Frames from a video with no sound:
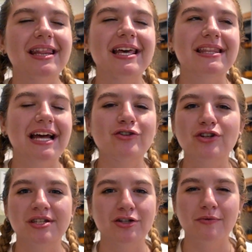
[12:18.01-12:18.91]
And like, that's
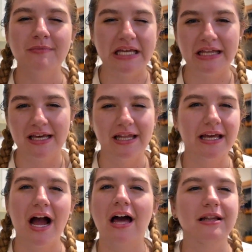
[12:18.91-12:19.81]
just such a me thing.
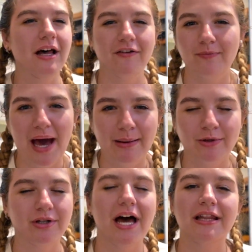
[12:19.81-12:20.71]
Like, I love
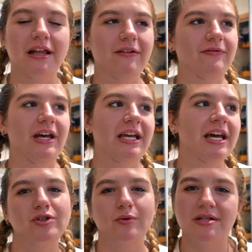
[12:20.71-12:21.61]
Babel. I love
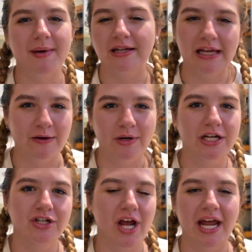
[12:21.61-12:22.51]
like stories about
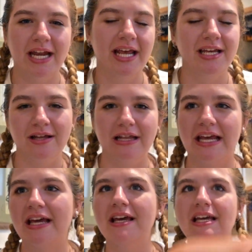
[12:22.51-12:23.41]
language and
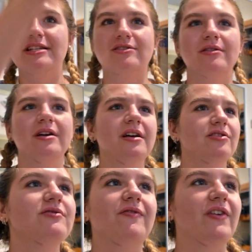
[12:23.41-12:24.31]
like,
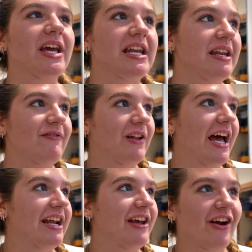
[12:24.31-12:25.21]
there's a fucking
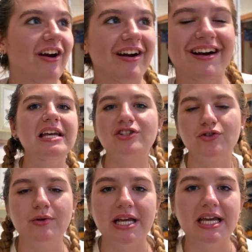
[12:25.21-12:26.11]
fly in here.
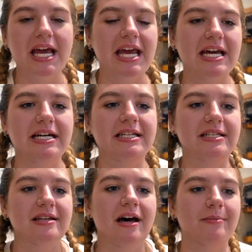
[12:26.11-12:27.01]
History
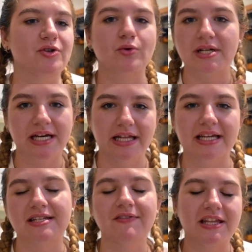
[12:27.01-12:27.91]
and storytelling
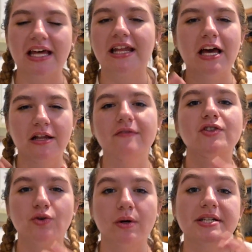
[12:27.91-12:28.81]
and stuff like that. Like, I love
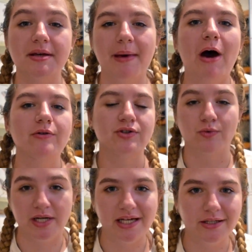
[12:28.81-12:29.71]
stories about
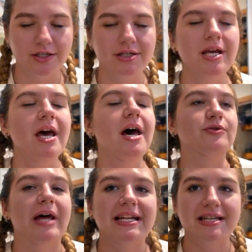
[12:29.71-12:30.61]
storytellers. So
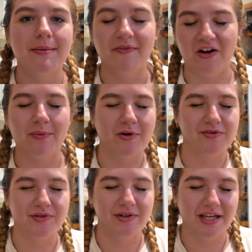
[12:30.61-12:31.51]
that's like a very
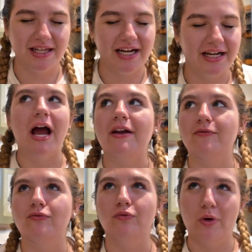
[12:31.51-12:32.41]
personal thing that I kind
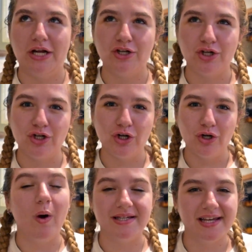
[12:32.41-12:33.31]
of wish
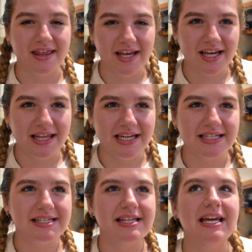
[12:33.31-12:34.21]
was a thing in
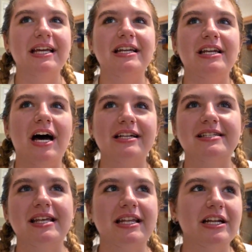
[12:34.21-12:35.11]
this. Like, not to
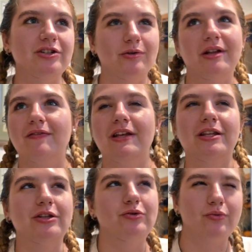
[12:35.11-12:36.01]
say that I don't love
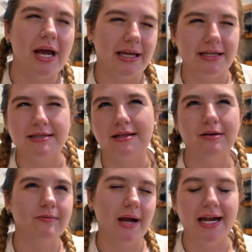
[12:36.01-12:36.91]
like the dragons and
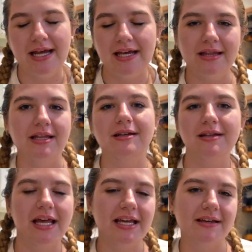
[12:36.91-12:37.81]
the writing and the
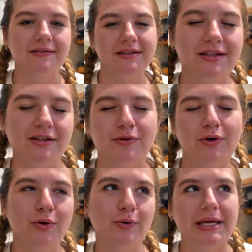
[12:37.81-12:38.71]
like
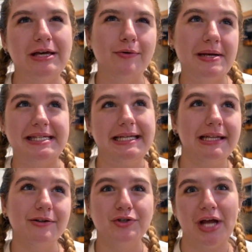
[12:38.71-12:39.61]
kooky, crazy
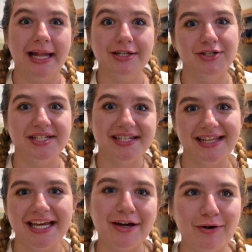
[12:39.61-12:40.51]
little challenges that
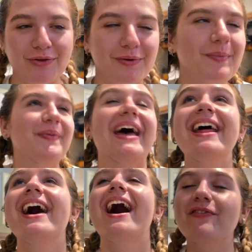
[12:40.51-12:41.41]
they go through. But
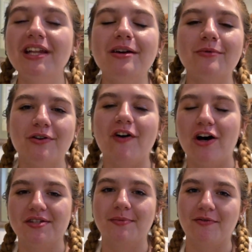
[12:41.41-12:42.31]
I feel like it would have
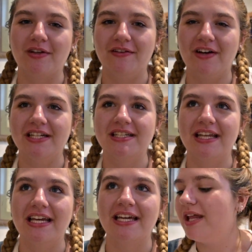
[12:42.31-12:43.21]
also been really fun to
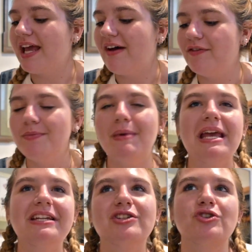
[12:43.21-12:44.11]
like have a
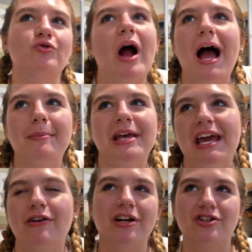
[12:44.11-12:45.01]
main scribe
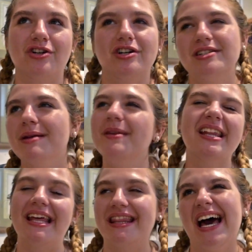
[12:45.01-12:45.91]
character or something
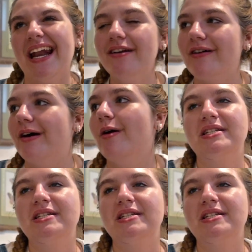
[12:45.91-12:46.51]
like that. I don't know.